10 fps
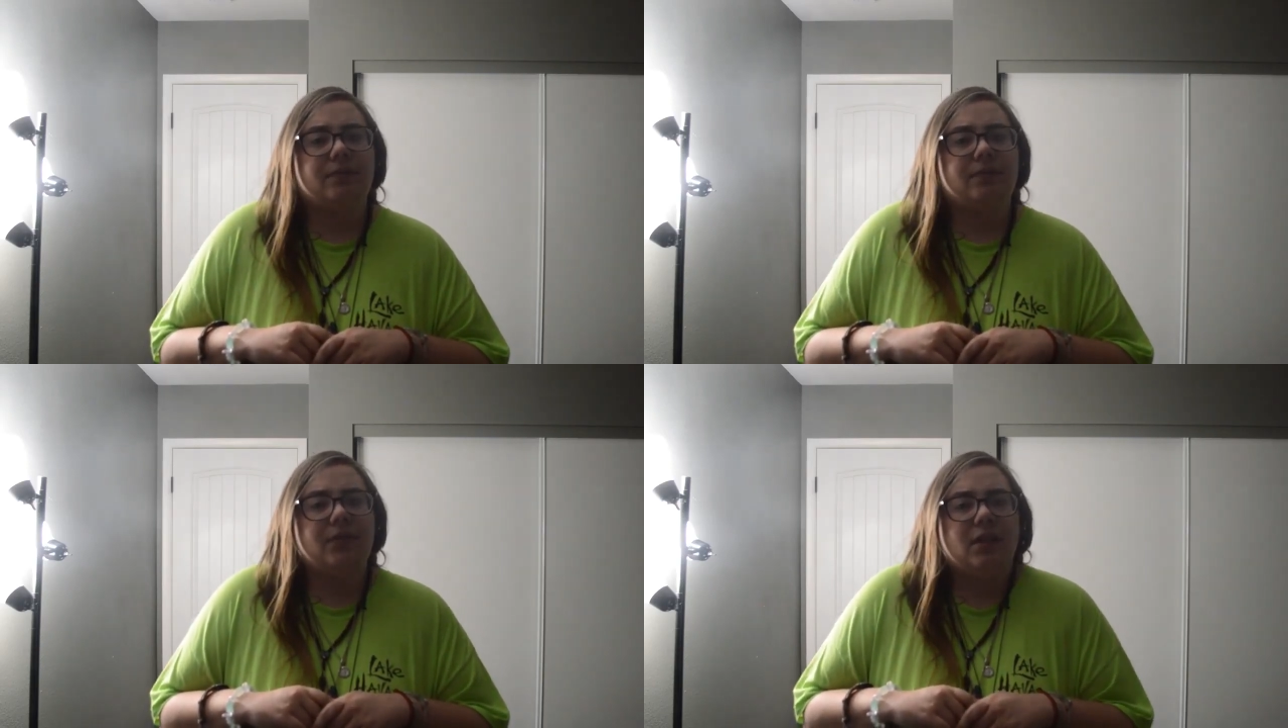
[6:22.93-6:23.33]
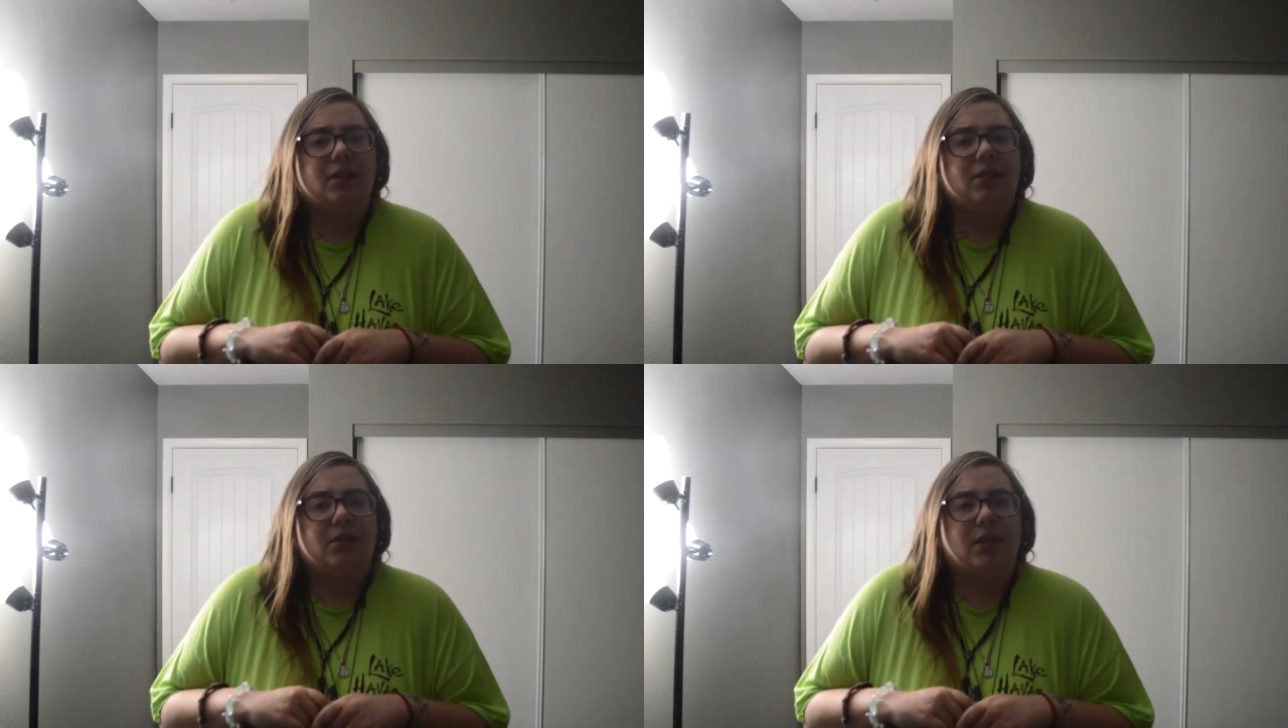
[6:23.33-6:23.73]

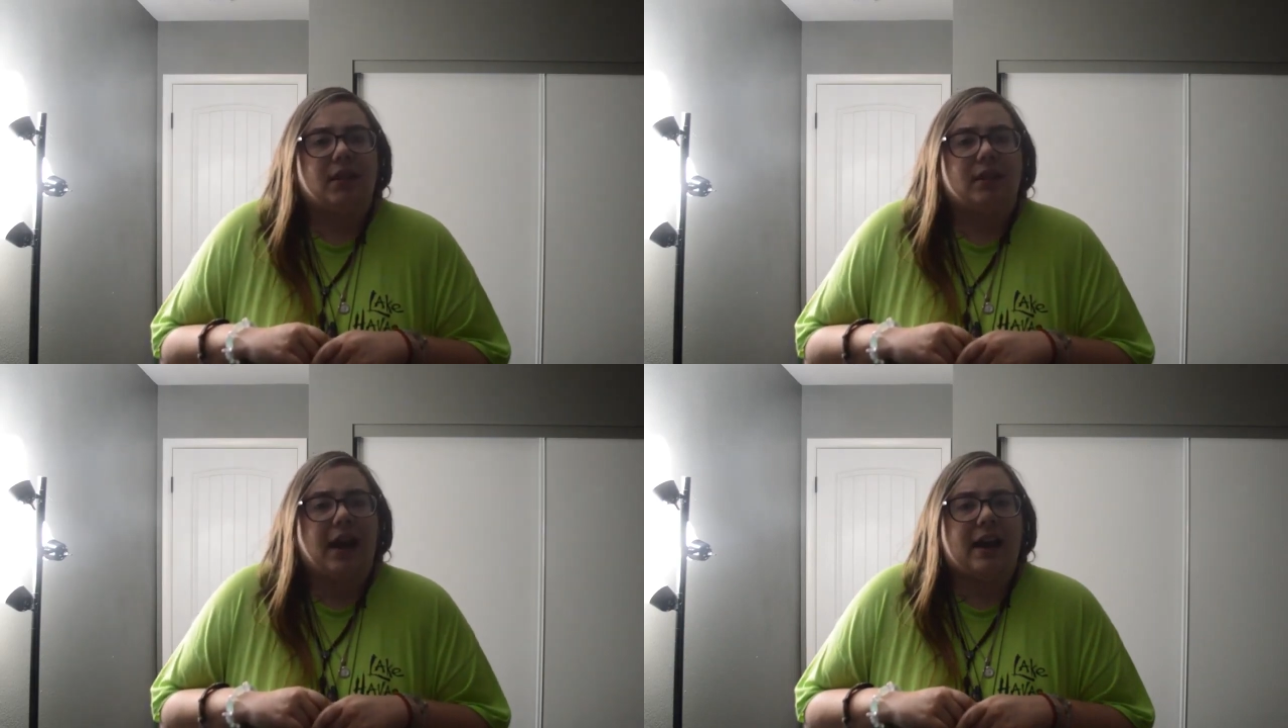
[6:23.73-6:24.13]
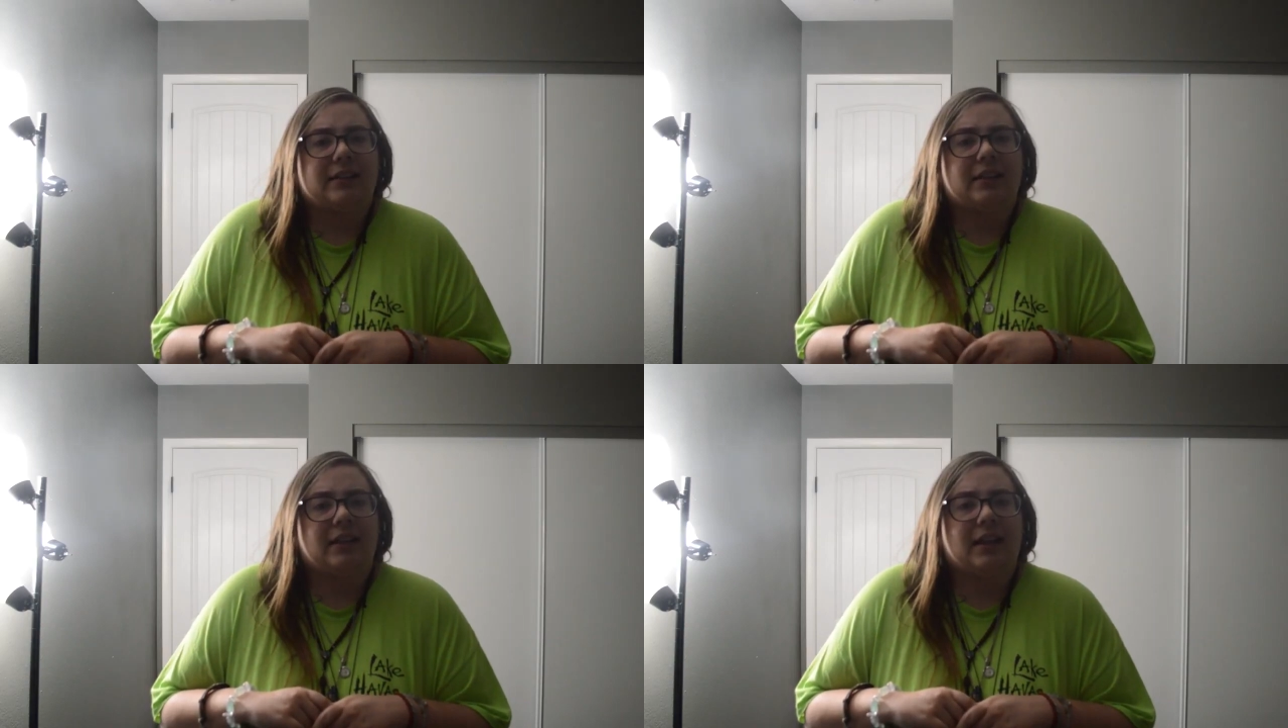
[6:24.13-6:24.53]
like,
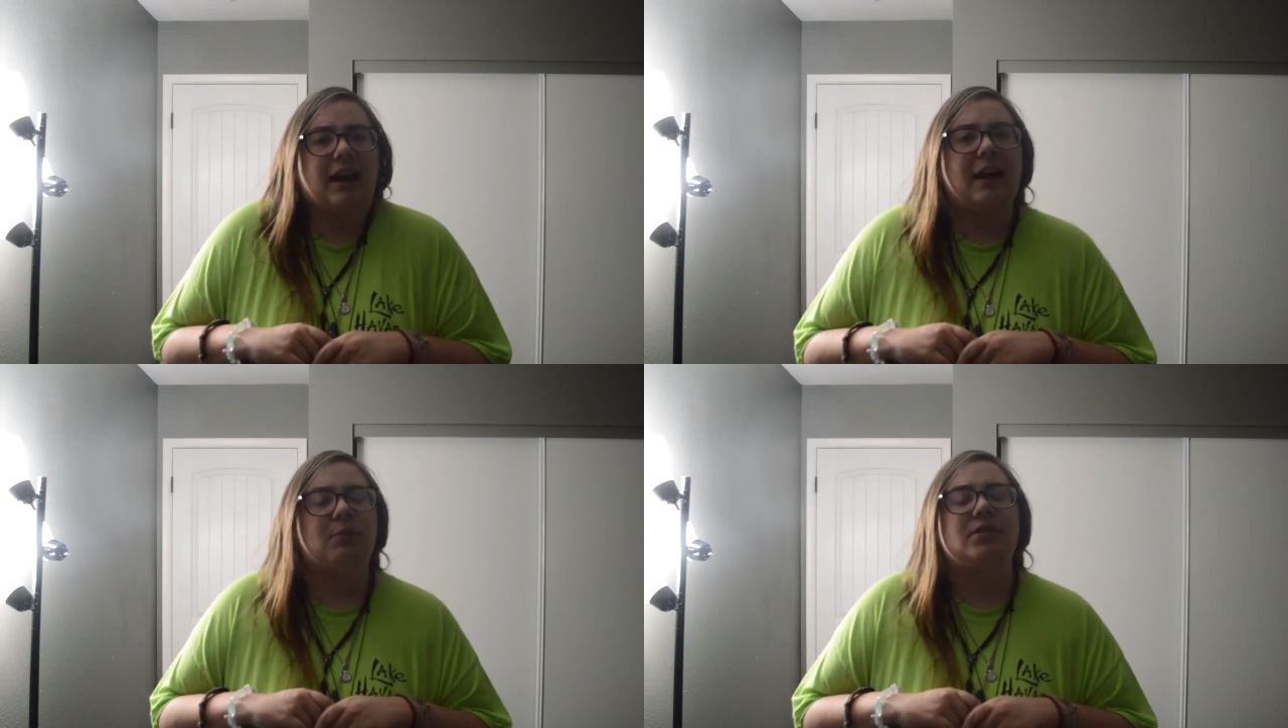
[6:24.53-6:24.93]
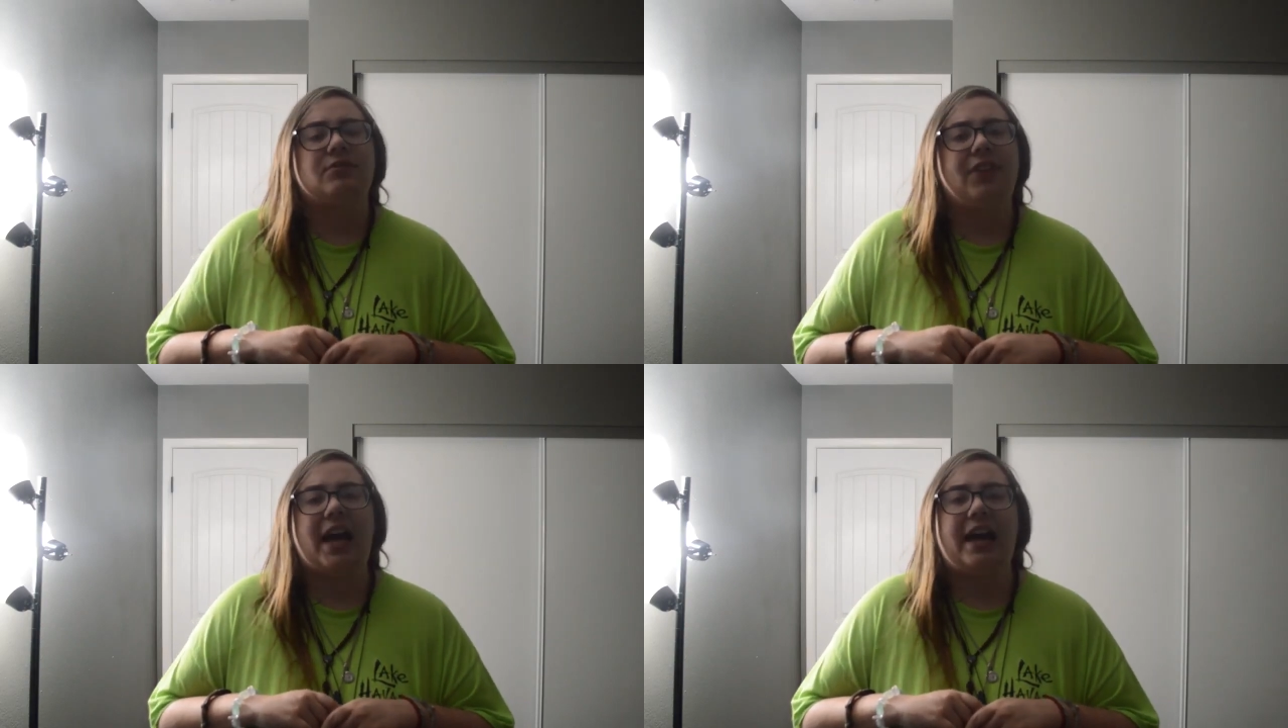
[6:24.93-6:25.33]
acting like I was
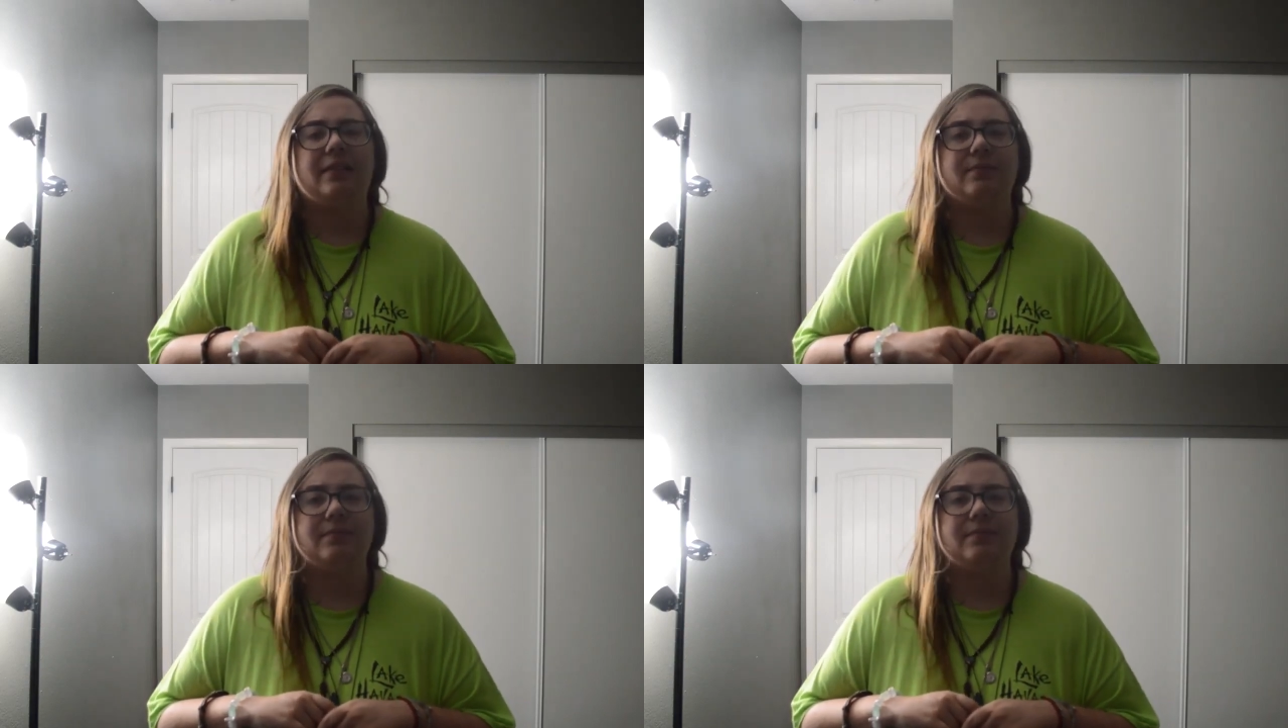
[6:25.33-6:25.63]
fat.